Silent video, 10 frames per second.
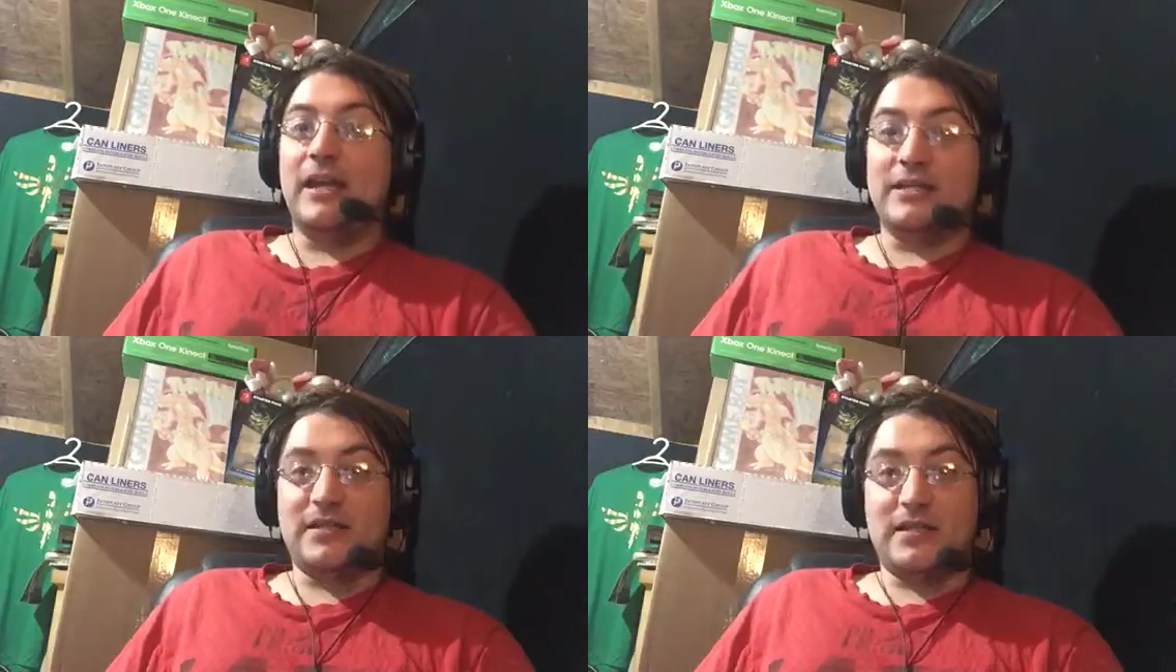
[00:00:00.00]

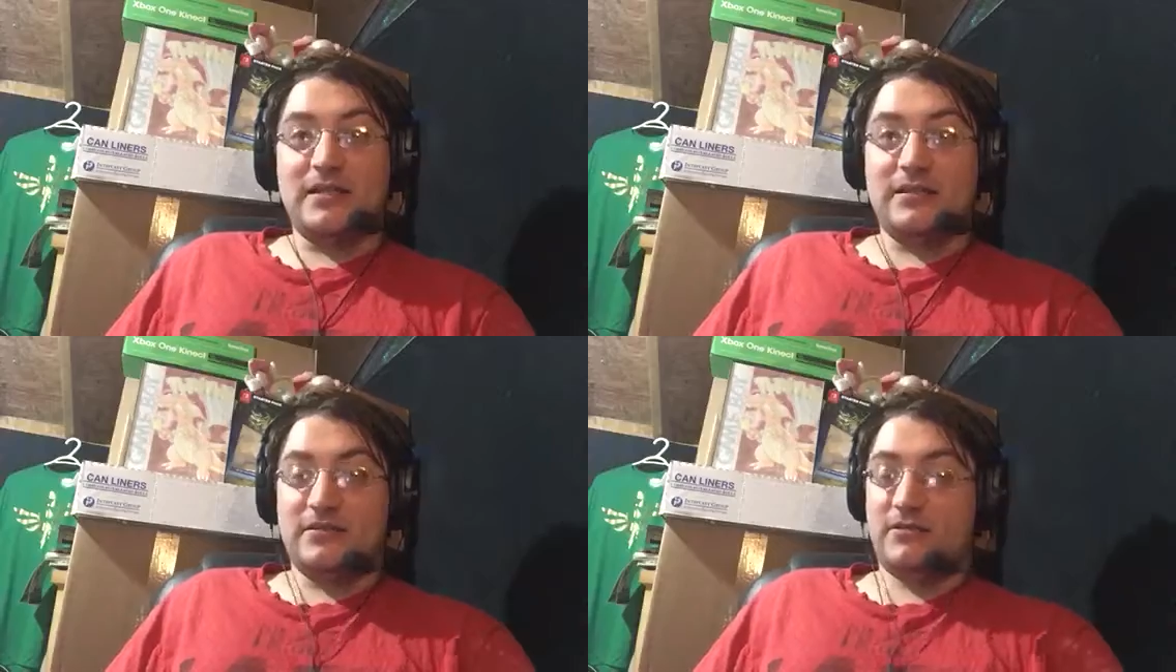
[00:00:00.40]
It's
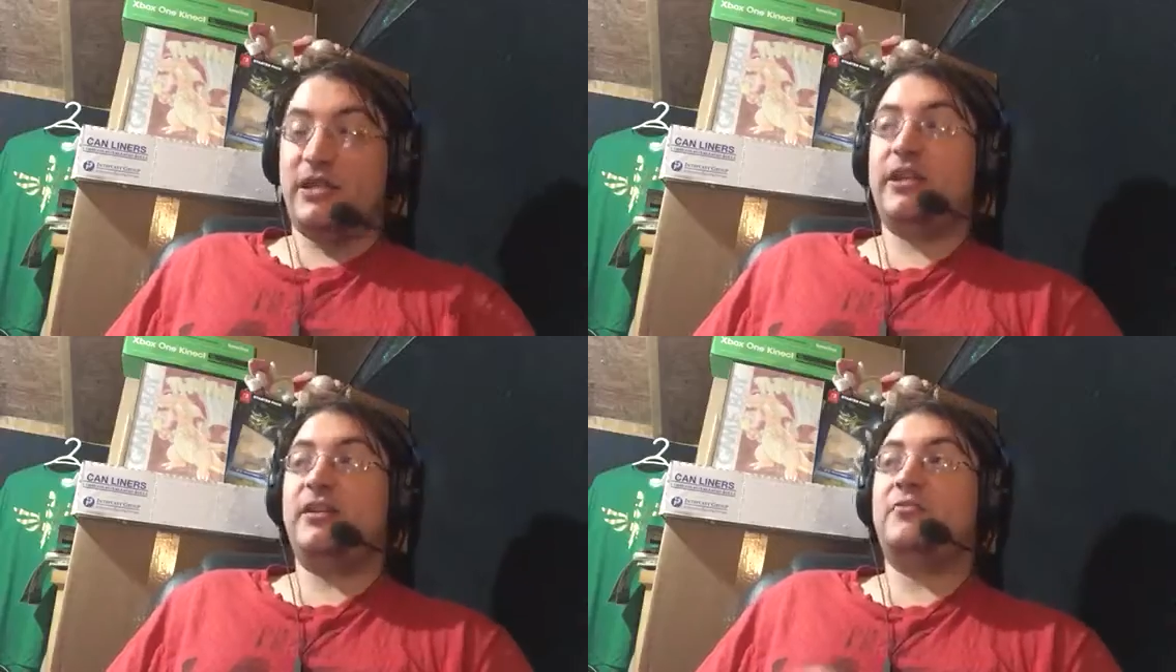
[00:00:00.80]

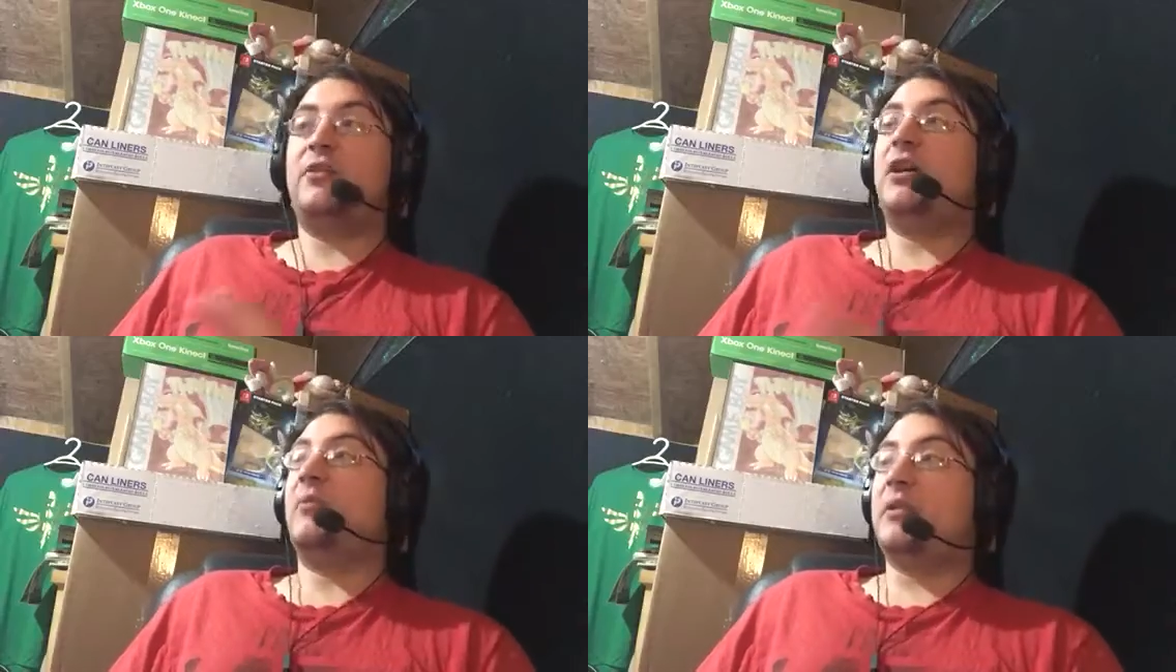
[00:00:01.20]
taking a
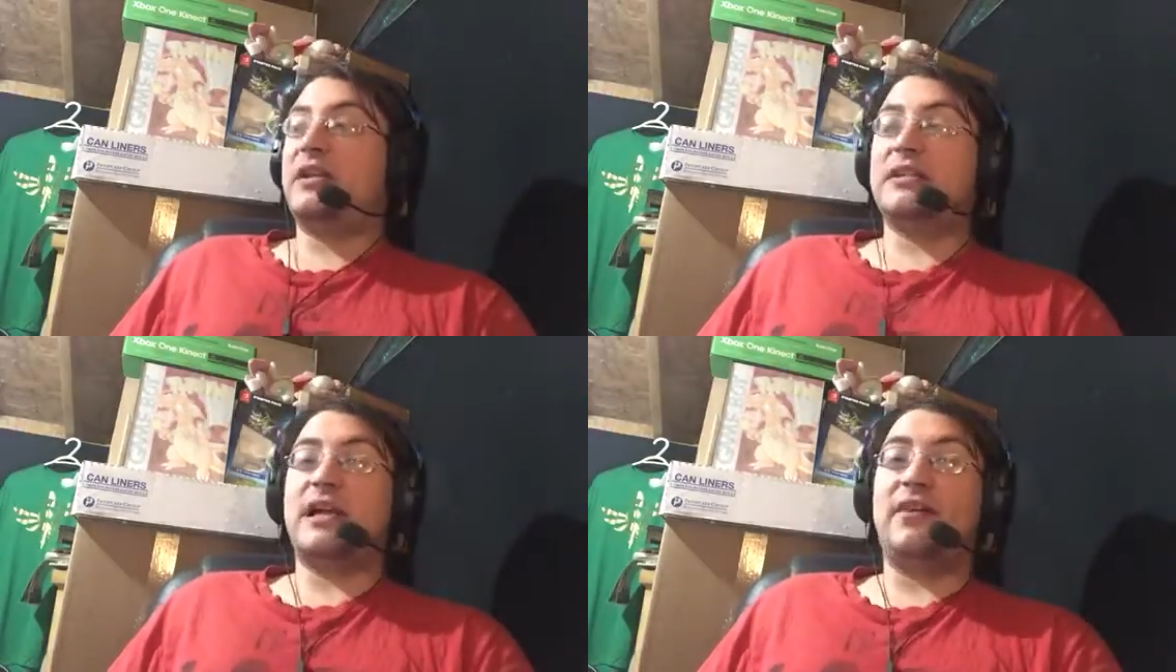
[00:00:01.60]
while
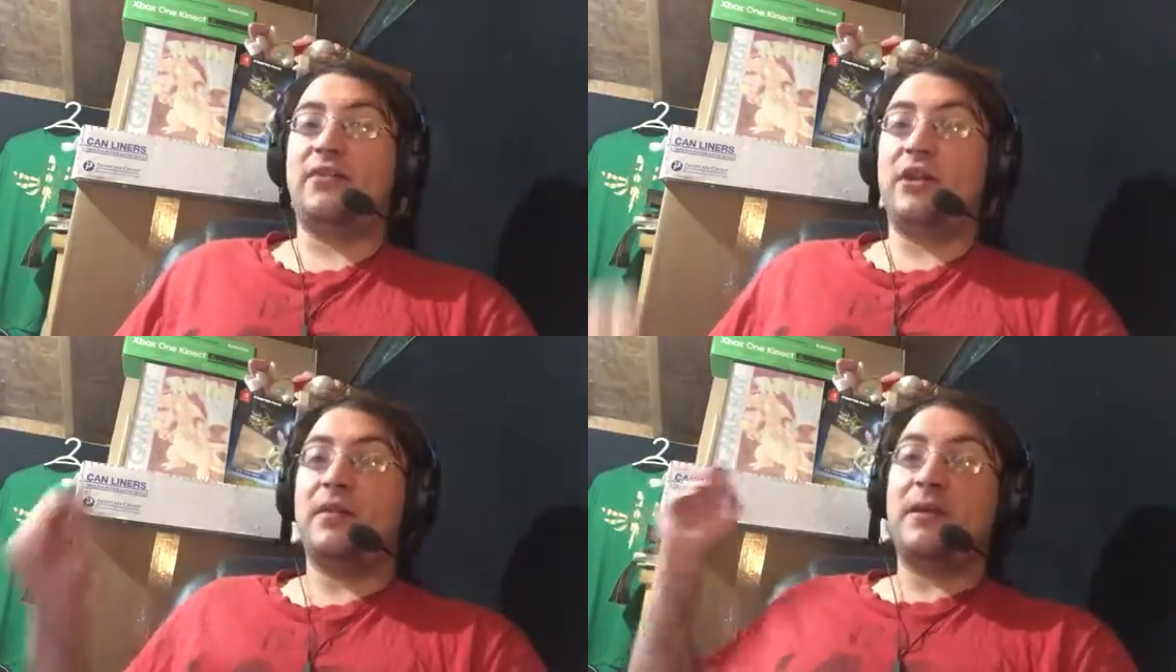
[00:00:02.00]
because I have
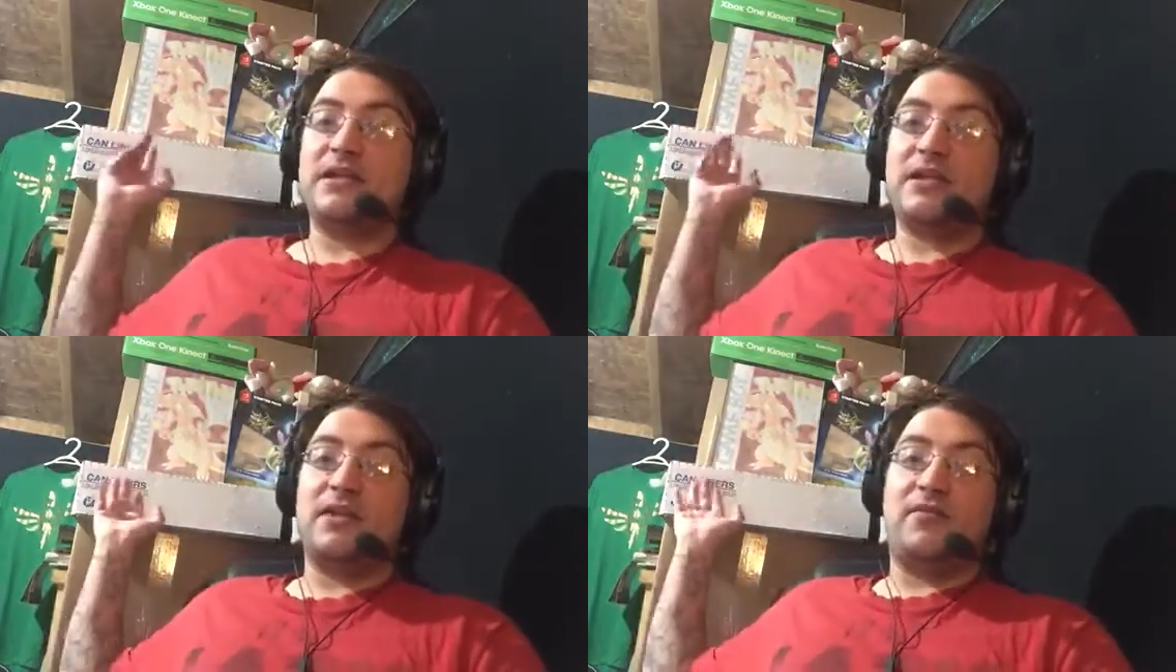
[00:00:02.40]
a lot of my
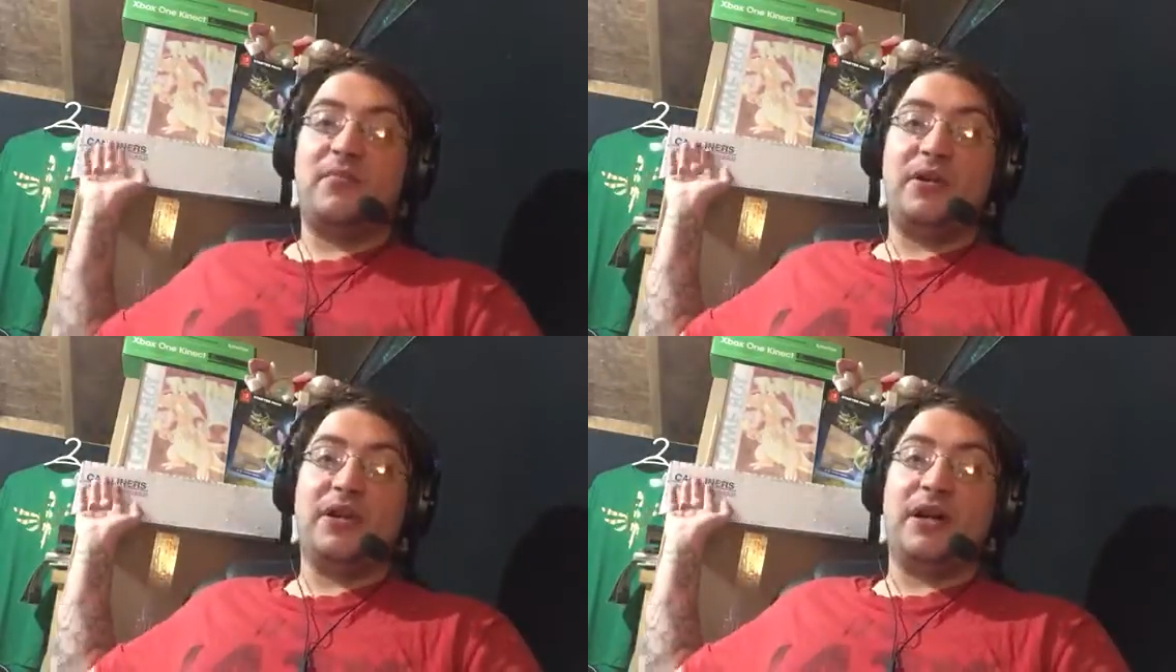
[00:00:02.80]
stuff
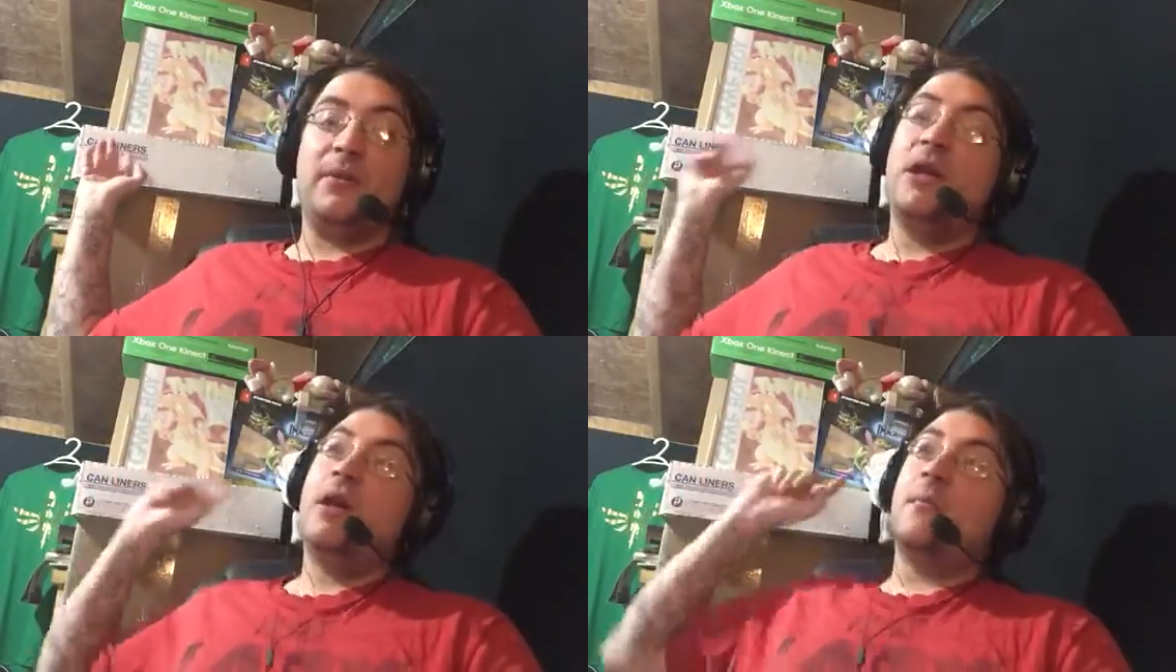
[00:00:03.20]
put up.